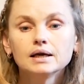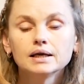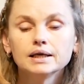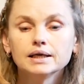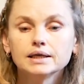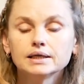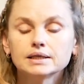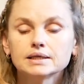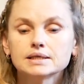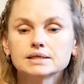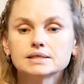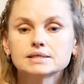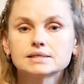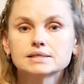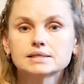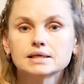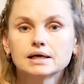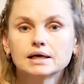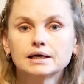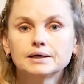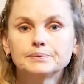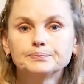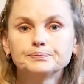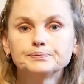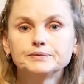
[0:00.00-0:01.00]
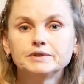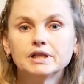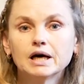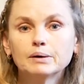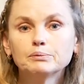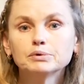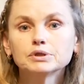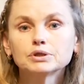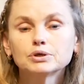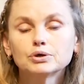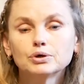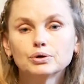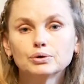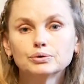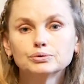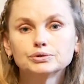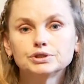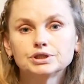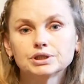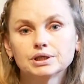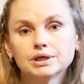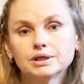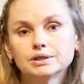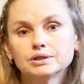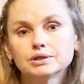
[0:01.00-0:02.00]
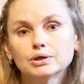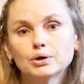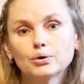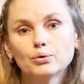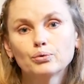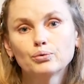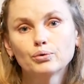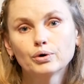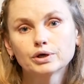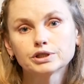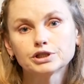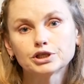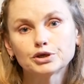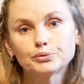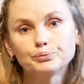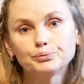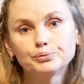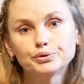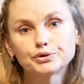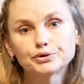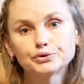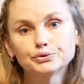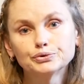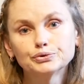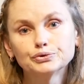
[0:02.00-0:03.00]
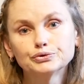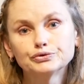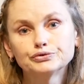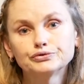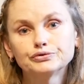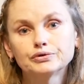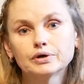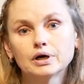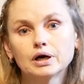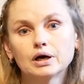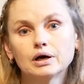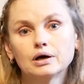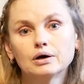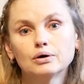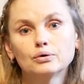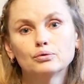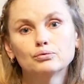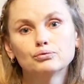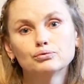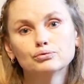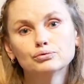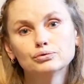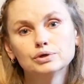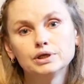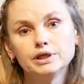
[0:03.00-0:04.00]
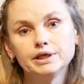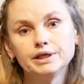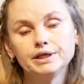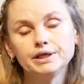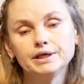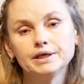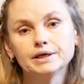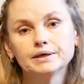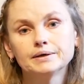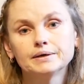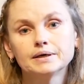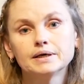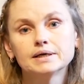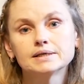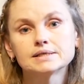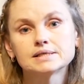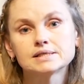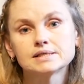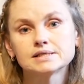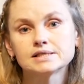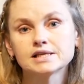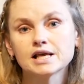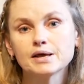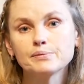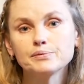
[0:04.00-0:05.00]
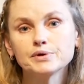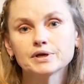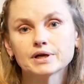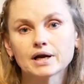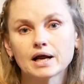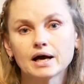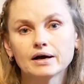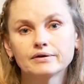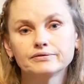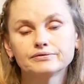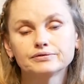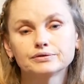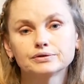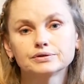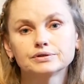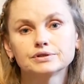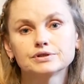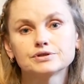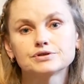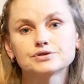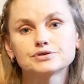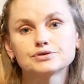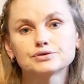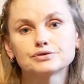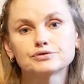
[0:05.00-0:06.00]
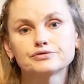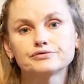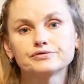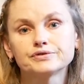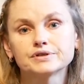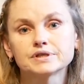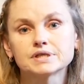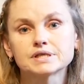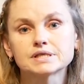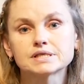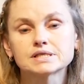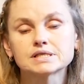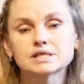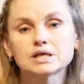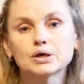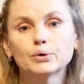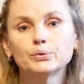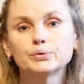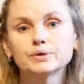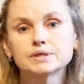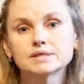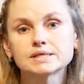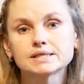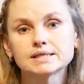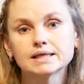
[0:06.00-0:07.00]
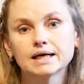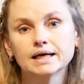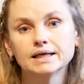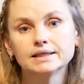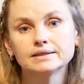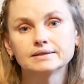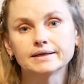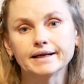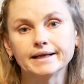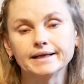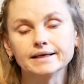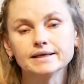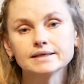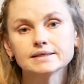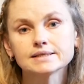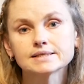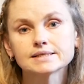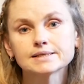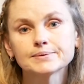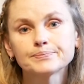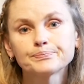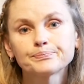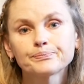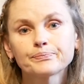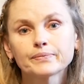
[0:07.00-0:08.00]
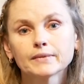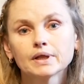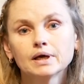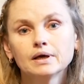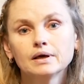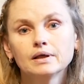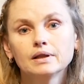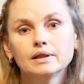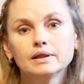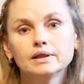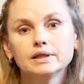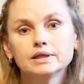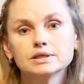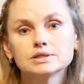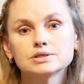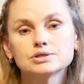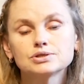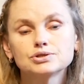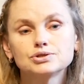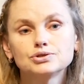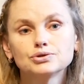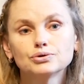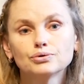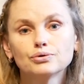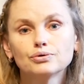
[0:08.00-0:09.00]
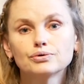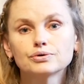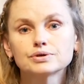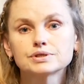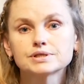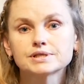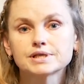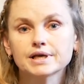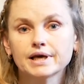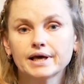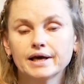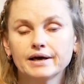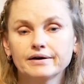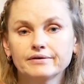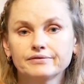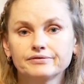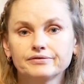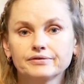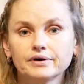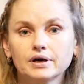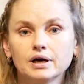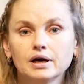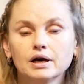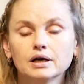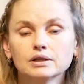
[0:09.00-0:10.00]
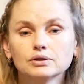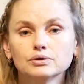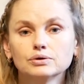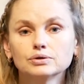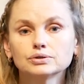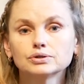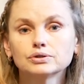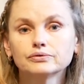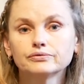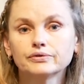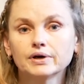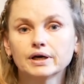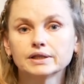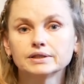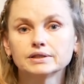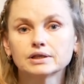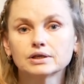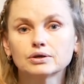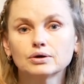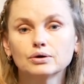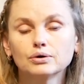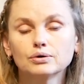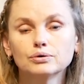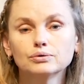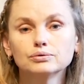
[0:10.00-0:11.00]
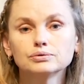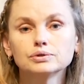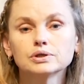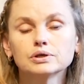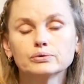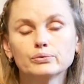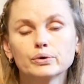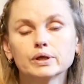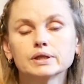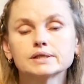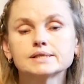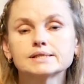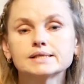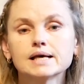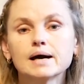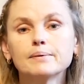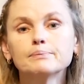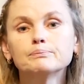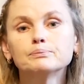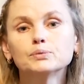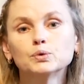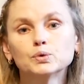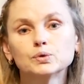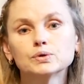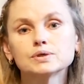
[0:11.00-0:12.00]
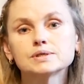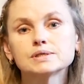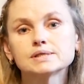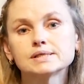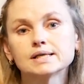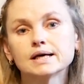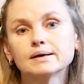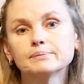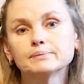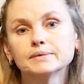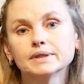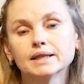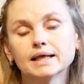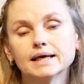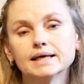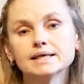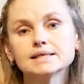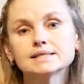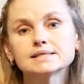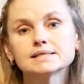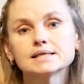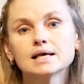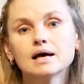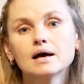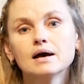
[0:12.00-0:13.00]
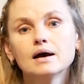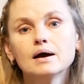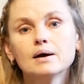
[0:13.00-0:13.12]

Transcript: It is double coated, waterproof, woolly, semi-rough on the surface with tight rings. These dogs have a lot of undercoat, well, some more, some less,